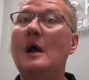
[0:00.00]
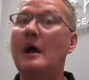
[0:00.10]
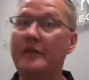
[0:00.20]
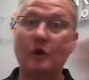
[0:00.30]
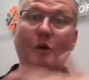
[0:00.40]

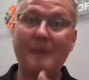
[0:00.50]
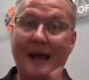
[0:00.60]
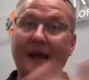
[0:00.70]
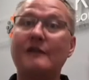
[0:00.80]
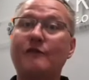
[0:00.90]
And then go
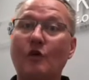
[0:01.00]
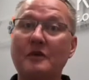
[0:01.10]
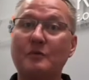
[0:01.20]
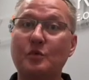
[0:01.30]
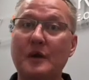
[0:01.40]
back and
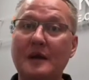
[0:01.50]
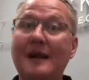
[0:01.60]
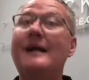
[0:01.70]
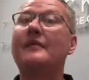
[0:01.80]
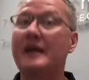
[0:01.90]
forth between
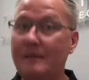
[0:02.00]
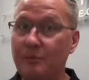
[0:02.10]
hip